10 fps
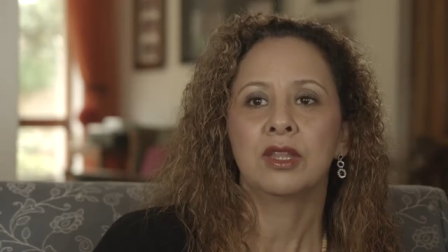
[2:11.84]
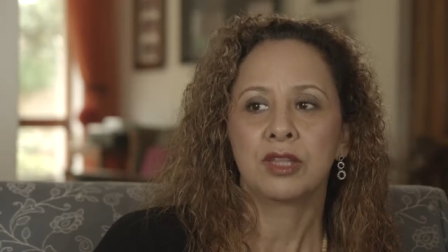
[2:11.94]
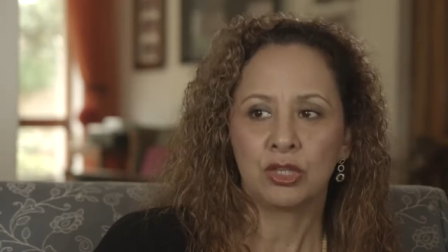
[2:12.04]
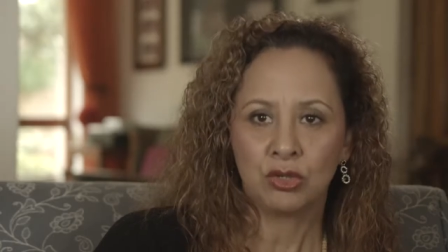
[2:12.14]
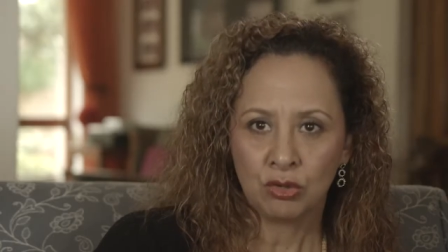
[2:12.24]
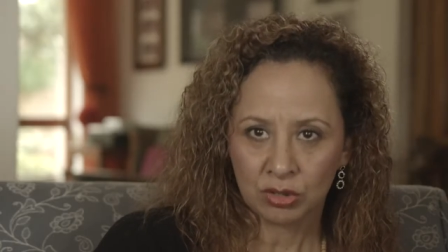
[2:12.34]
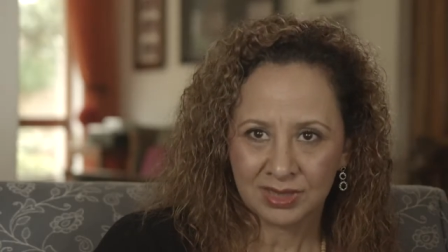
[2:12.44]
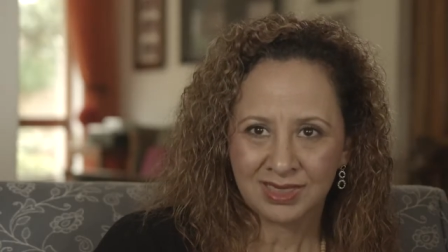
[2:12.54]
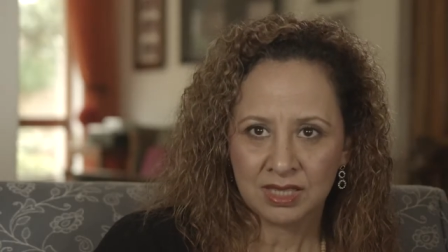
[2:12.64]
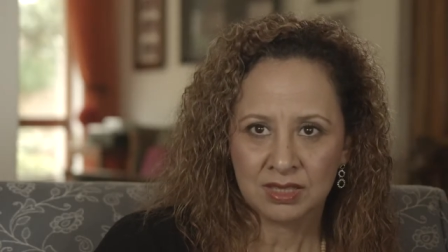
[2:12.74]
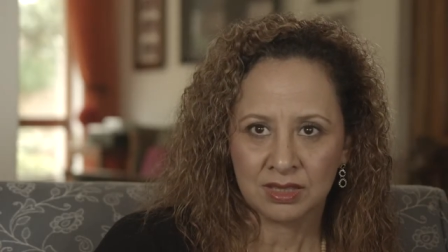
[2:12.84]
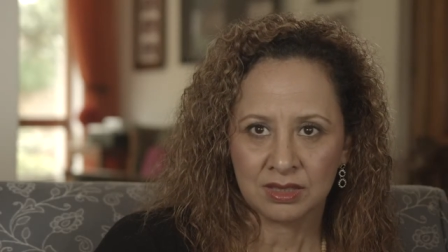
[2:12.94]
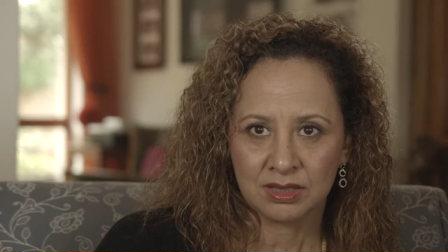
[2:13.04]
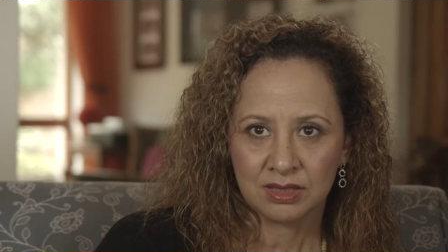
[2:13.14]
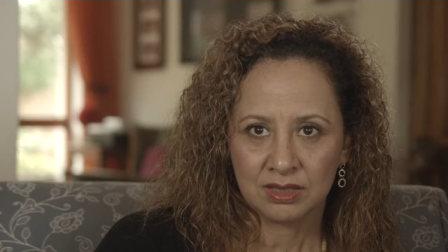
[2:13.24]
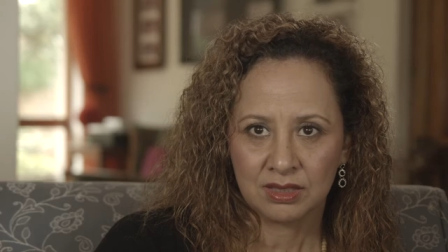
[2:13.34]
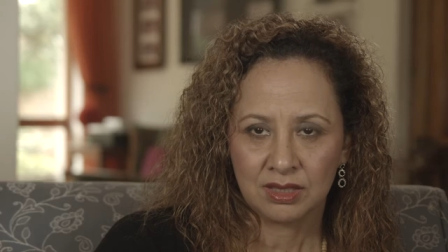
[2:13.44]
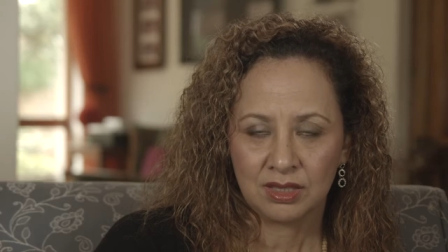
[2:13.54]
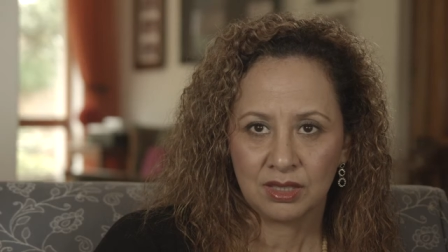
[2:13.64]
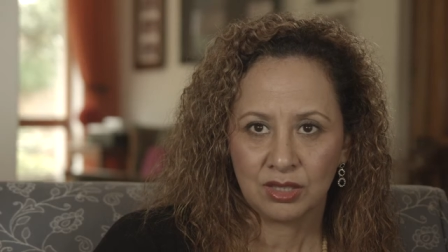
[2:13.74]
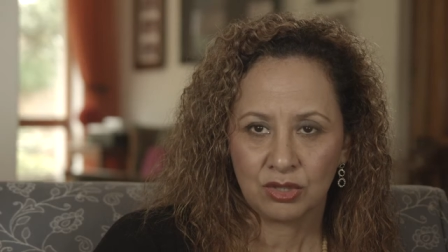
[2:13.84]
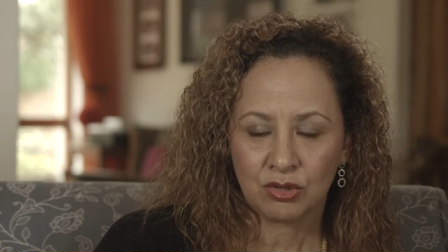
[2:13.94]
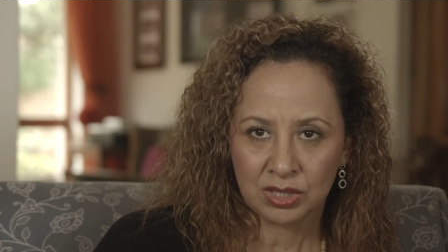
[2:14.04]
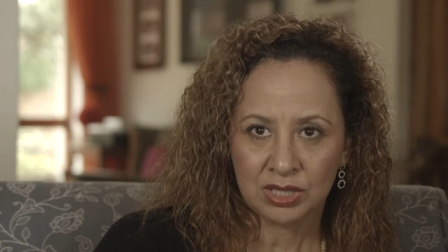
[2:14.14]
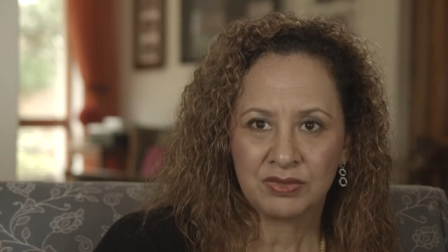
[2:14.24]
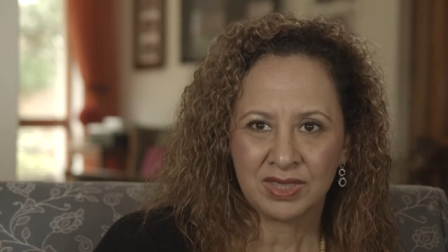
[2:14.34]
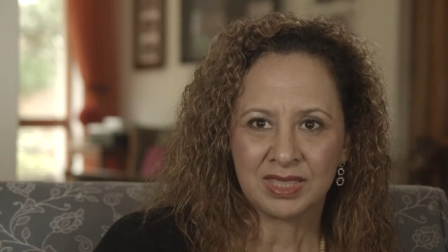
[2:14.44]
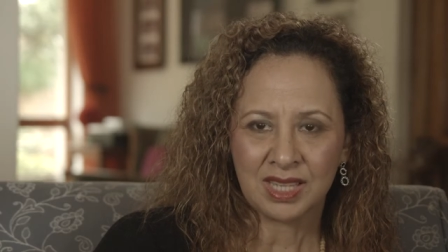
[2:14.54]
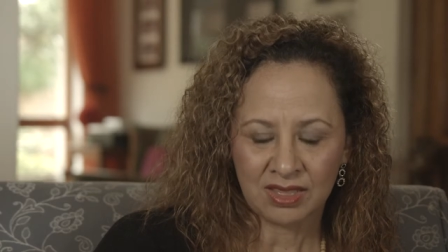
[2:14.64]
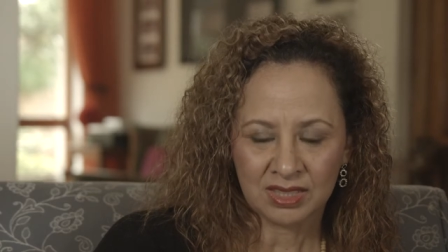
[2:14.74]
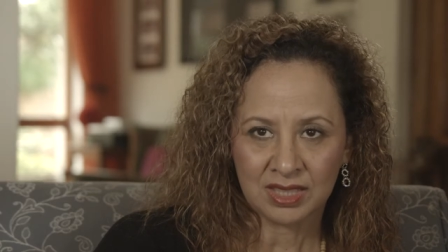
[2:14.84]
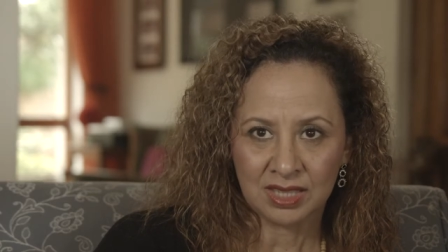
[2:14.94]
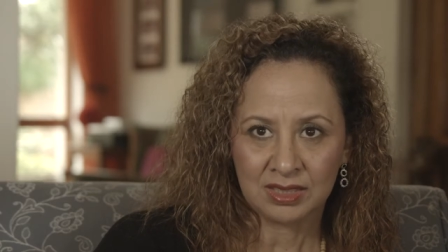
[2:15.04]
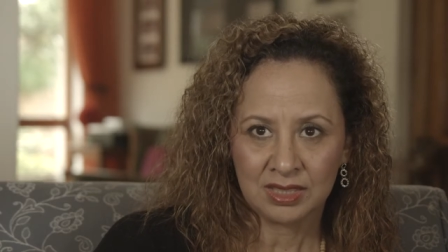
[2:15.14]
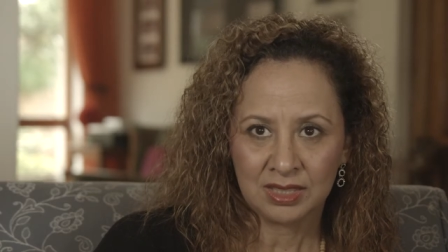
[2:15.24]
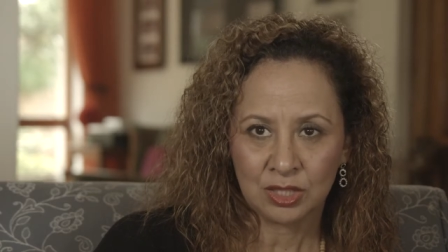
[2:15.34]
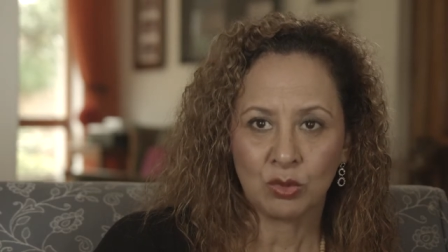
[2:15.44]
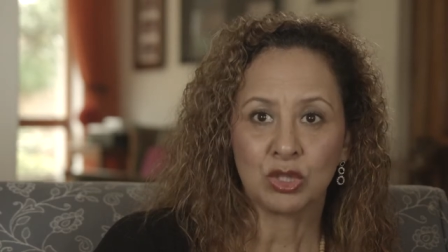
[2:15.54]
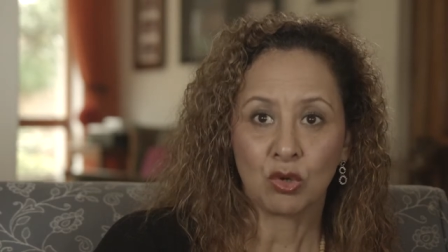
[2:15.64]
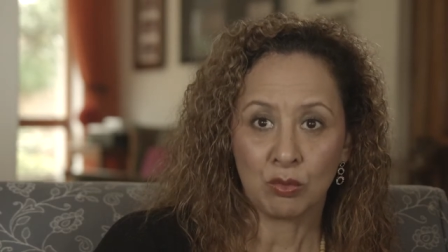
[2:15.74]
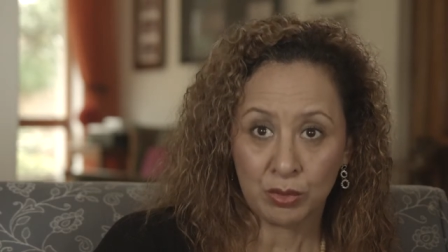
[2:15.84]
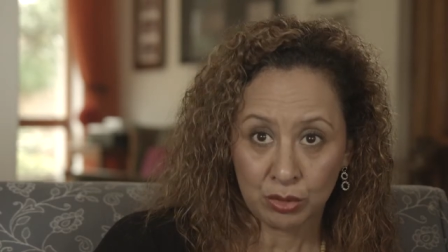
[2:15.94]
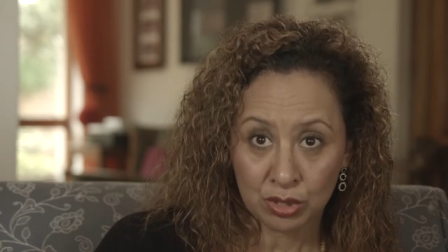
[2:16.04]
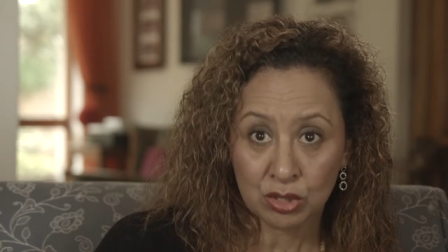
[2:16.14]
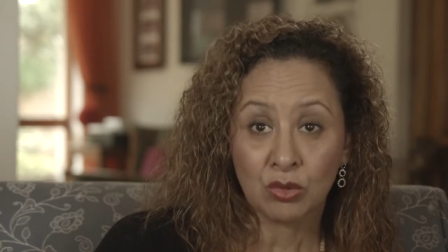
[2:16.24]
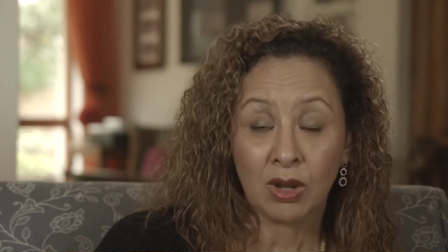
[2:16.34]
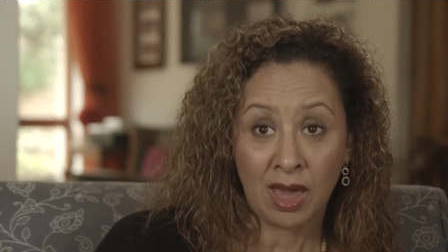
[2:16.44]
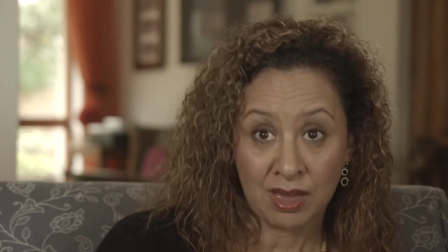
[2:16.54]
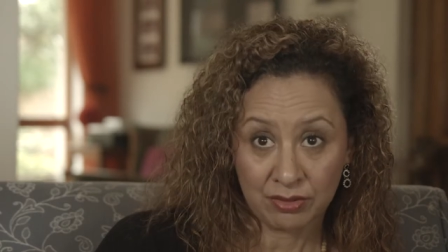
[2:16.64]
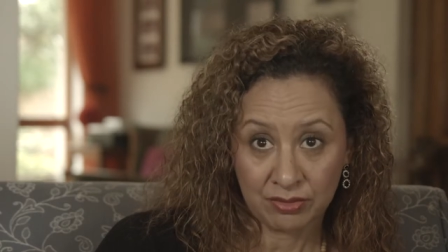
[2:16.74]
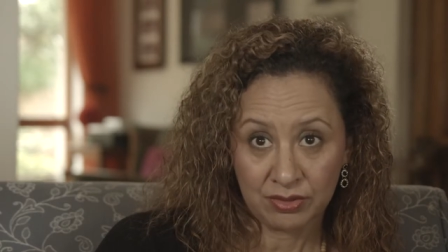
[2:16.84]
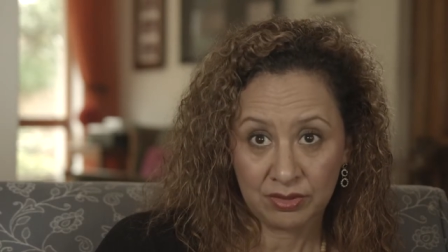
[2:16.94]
that you got sentenced, you received a death sentence that was commuted to life.